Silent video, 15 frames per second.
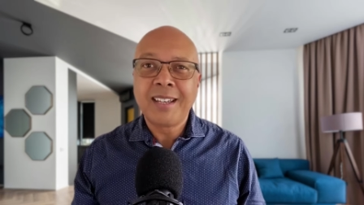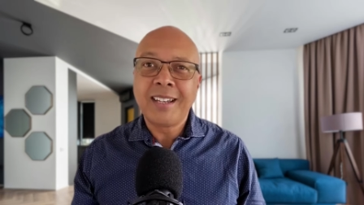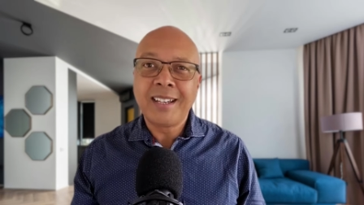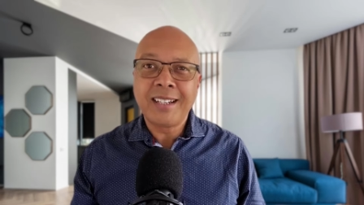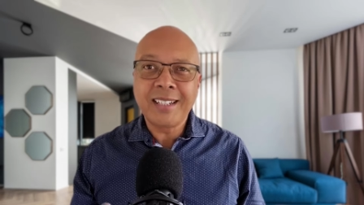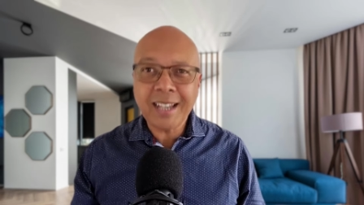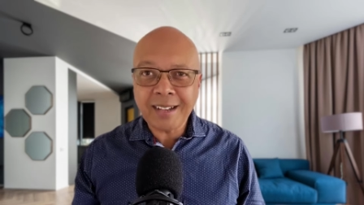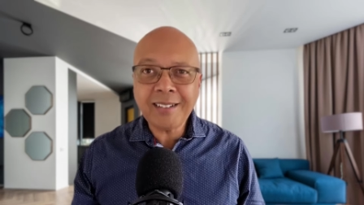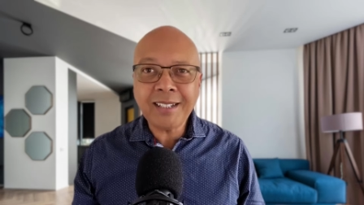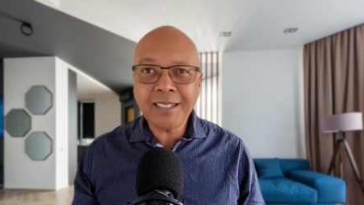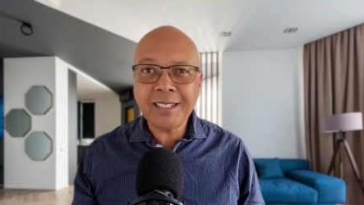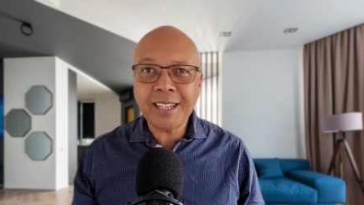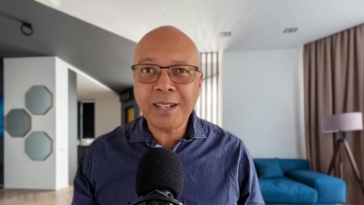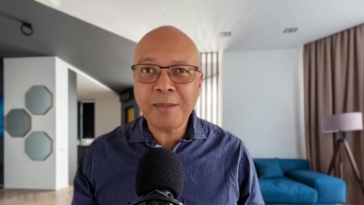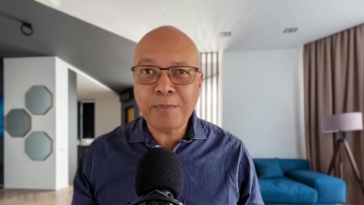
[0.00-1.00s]
Now
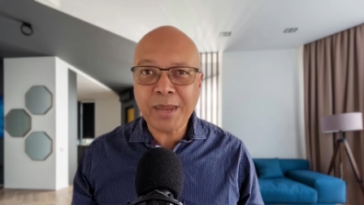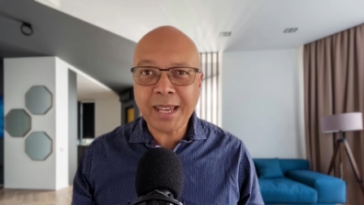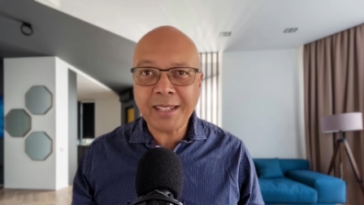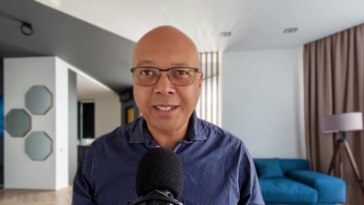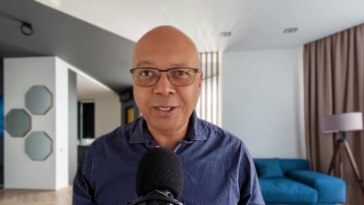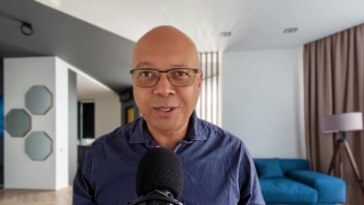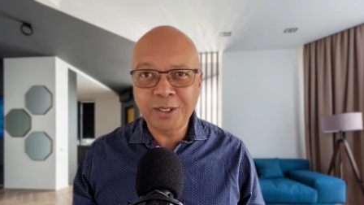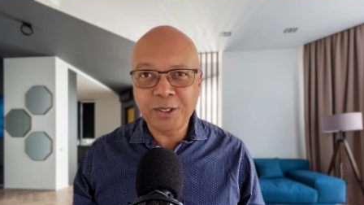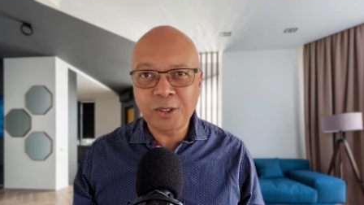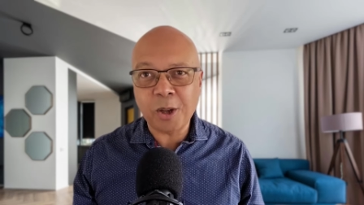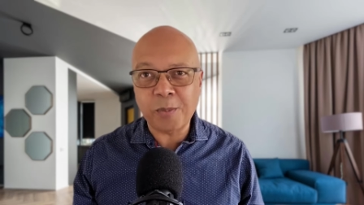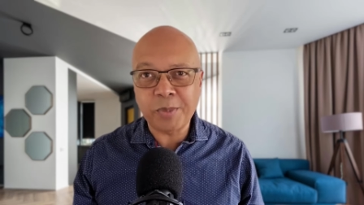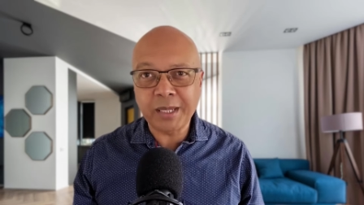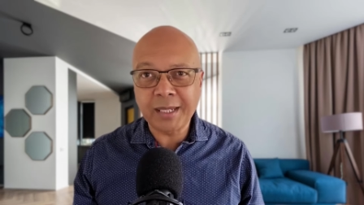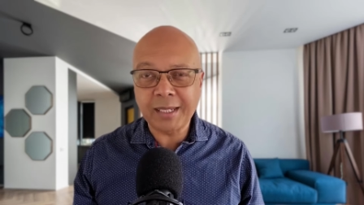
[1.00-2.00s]
let's get back into the
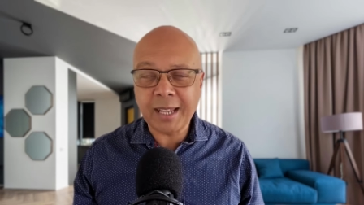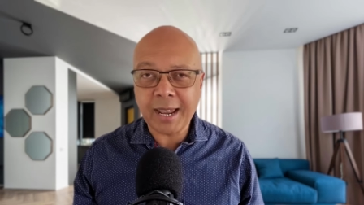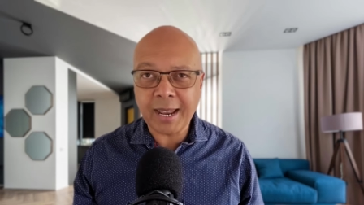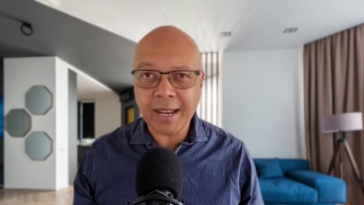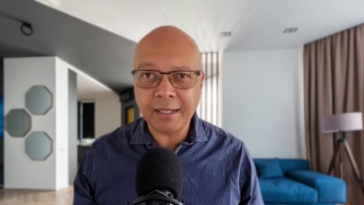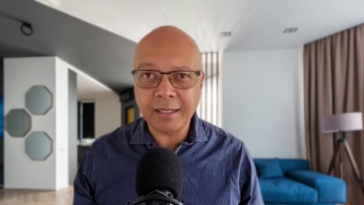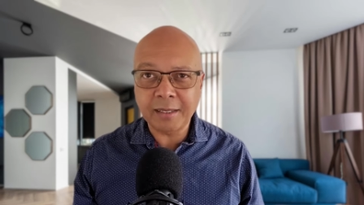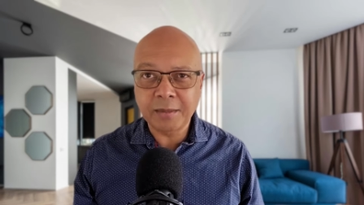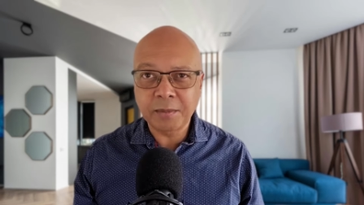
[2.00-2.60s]
topic at hand.